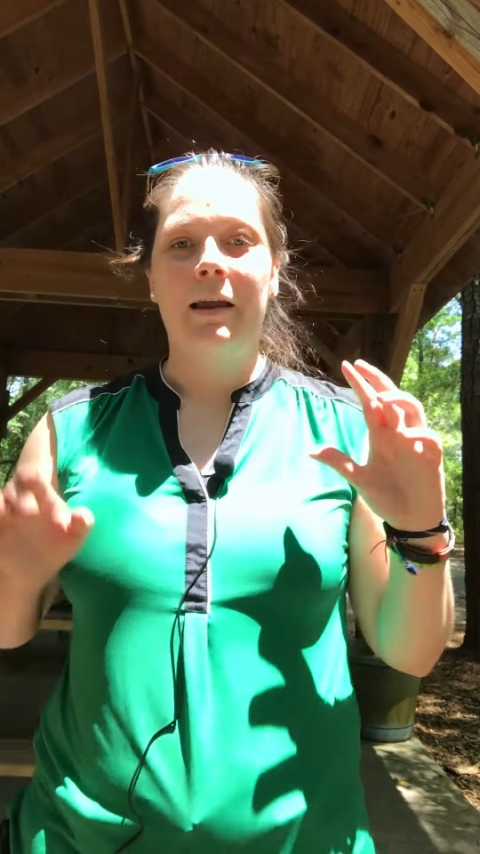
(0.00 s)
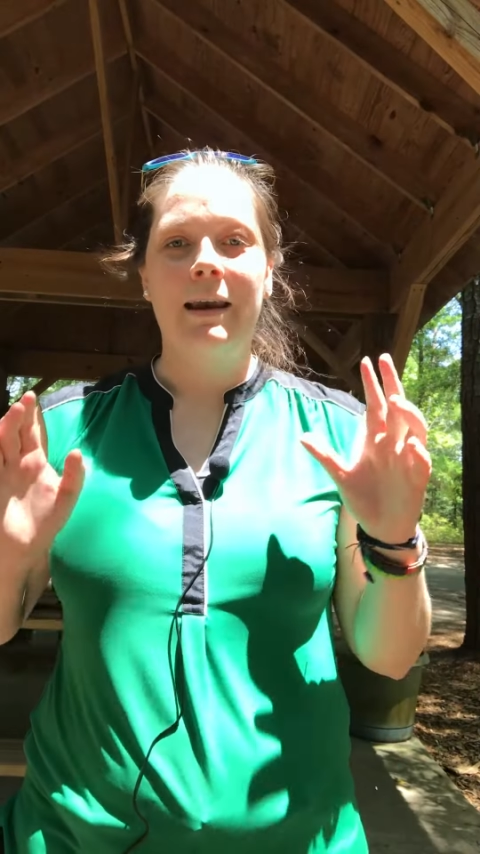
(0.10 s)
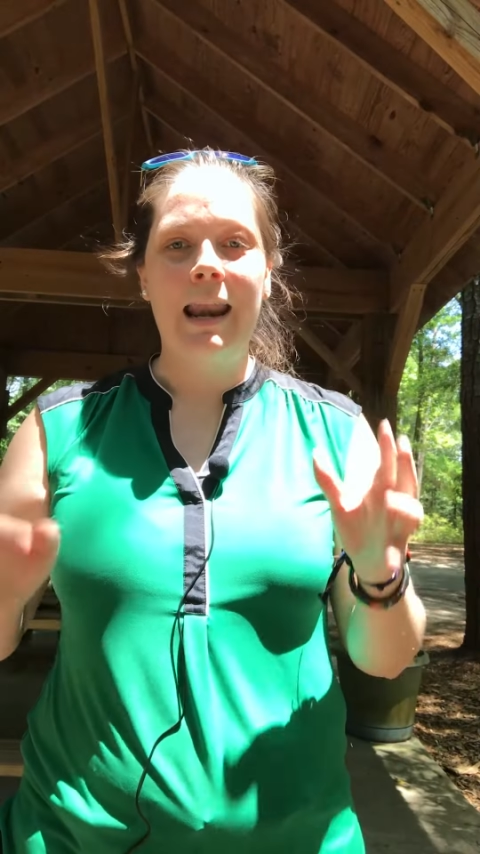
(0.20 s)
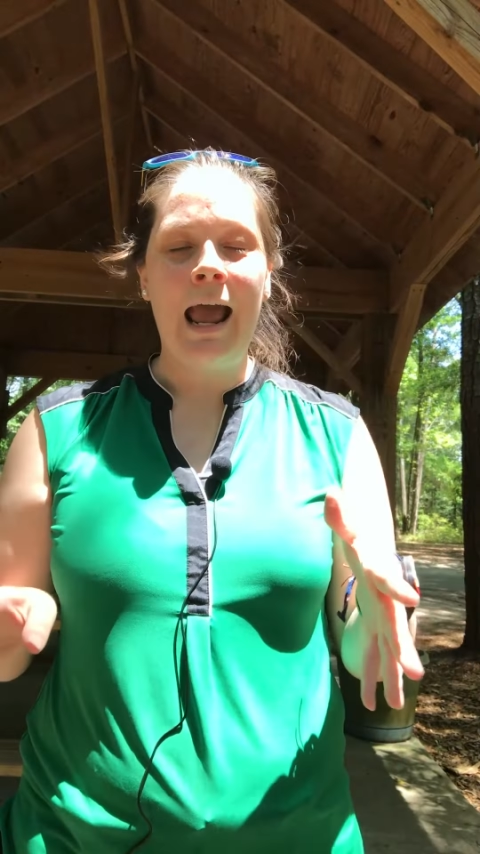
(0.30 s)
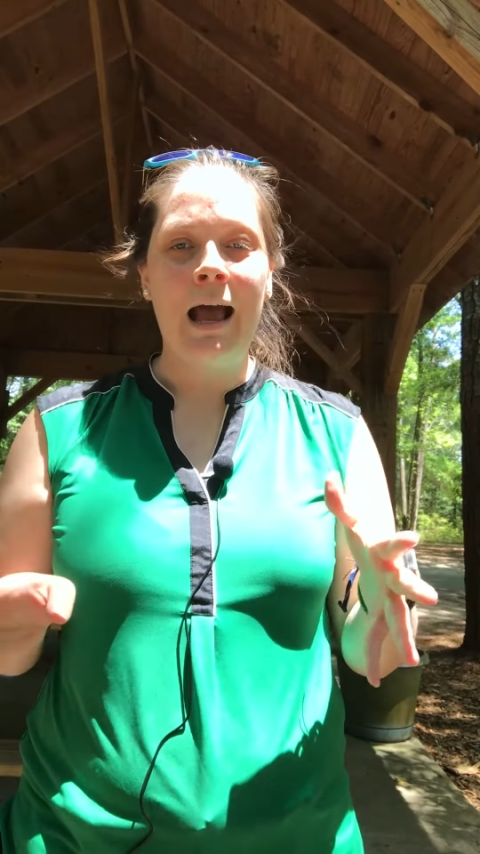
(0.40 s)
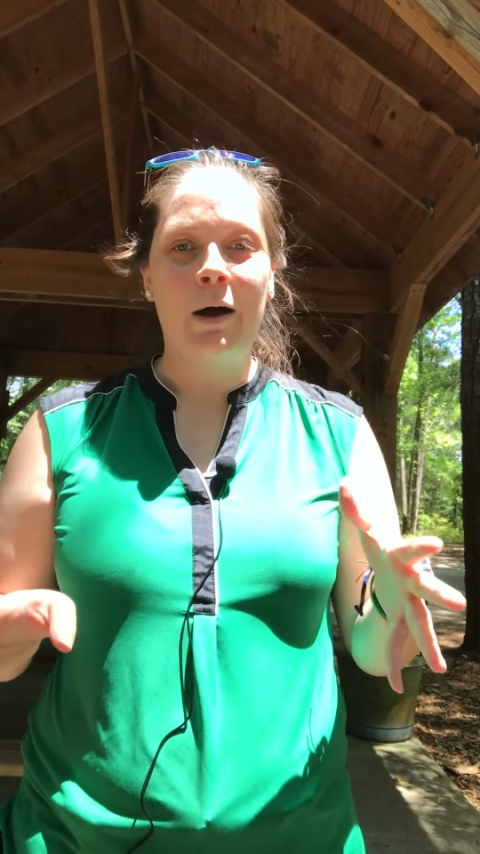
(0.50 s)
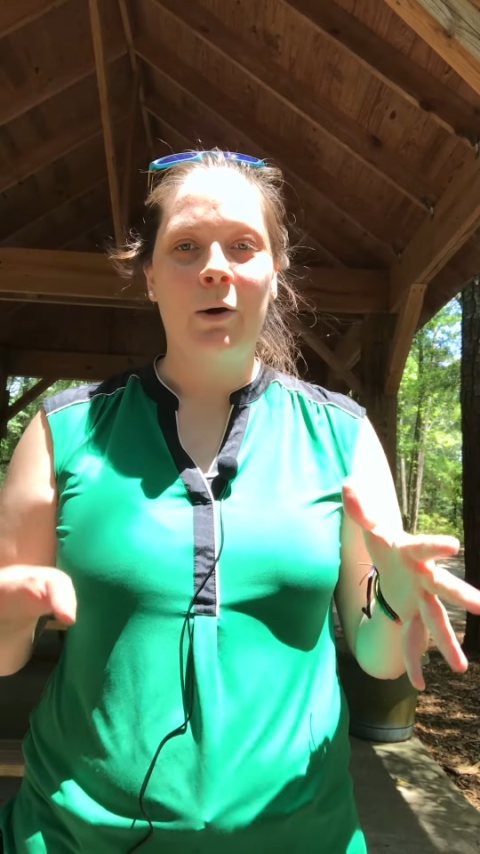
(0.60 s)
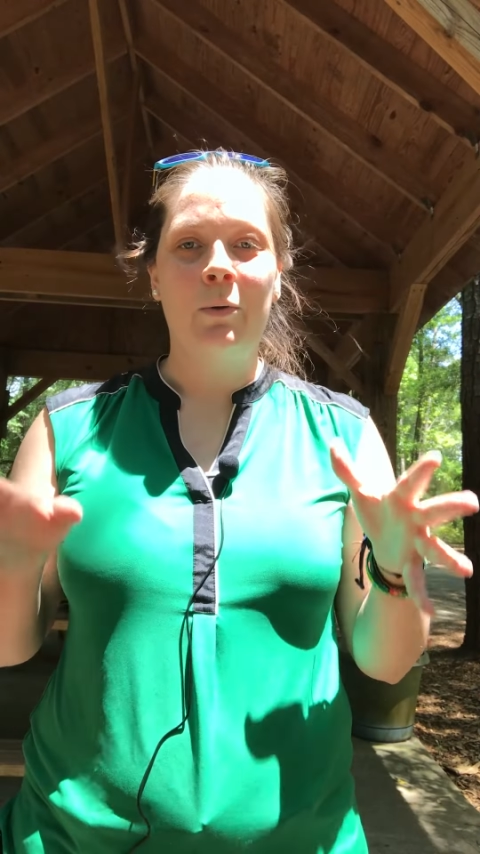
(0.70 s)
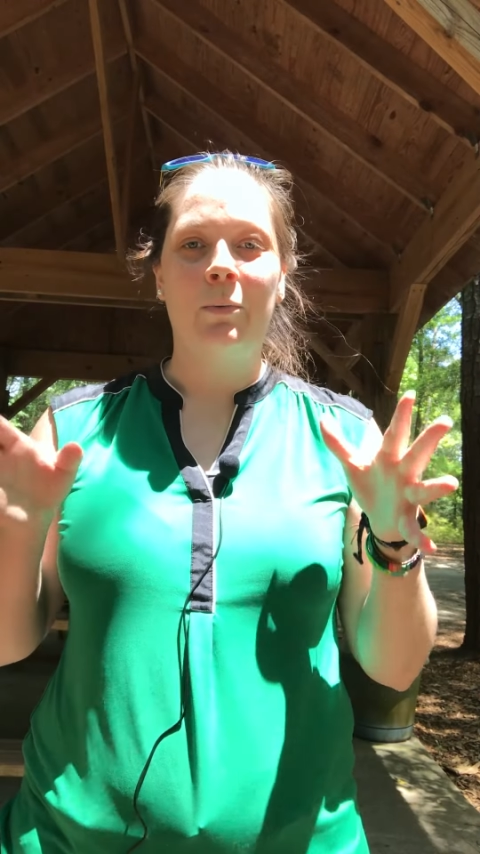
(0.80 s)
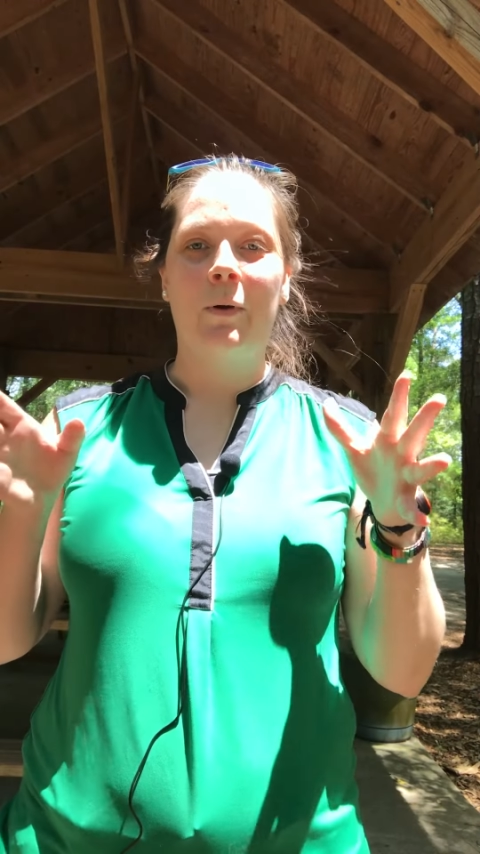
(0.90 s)

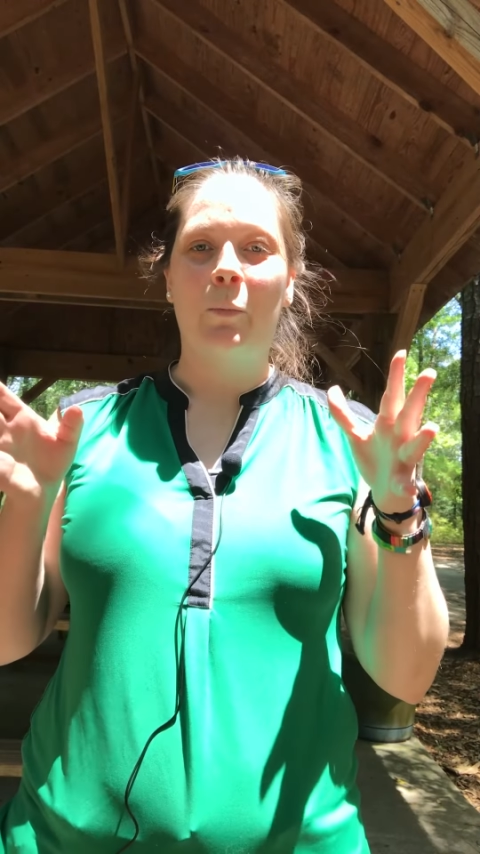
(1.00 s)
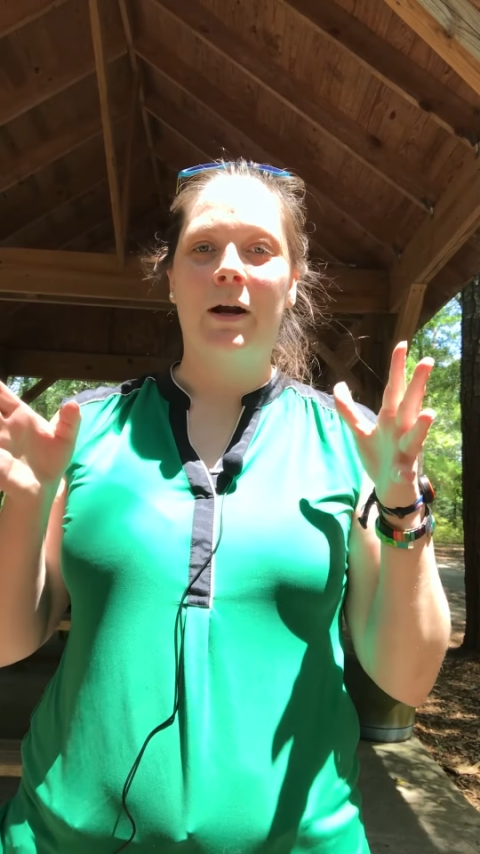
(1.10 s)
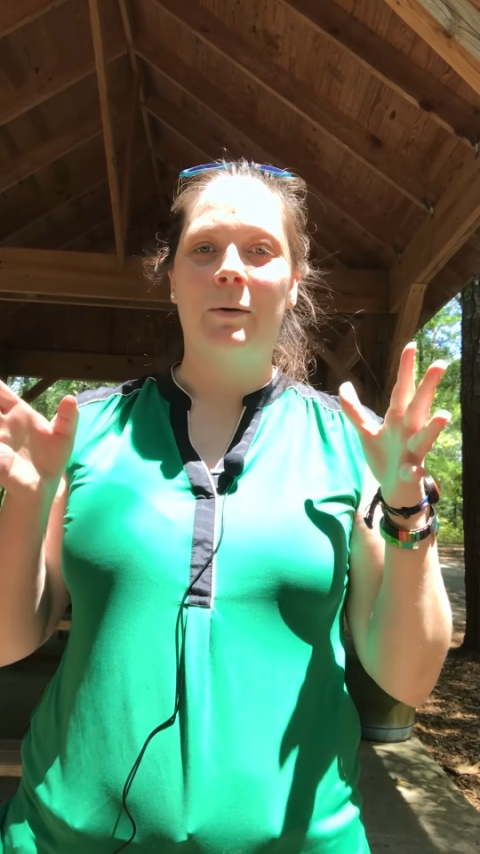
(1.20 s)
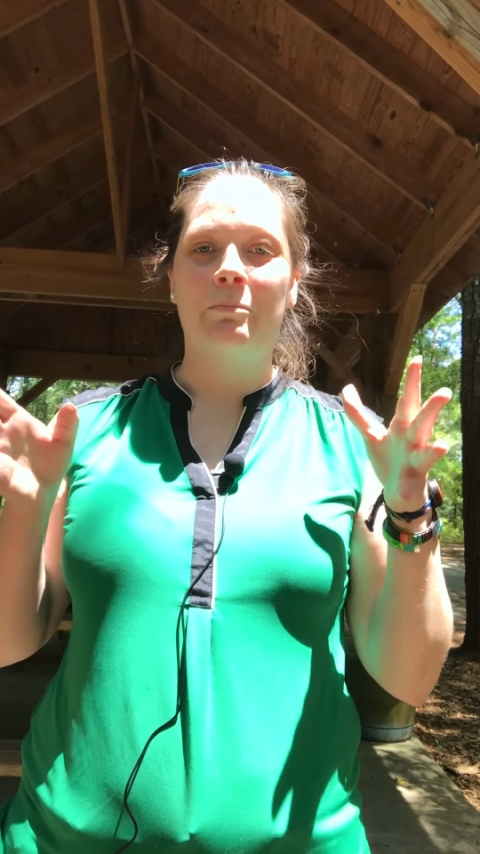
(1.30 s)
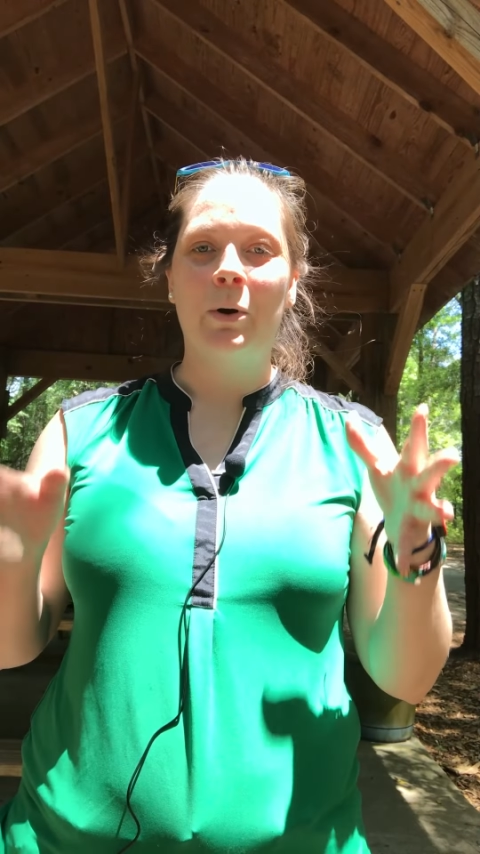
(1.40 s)
now we're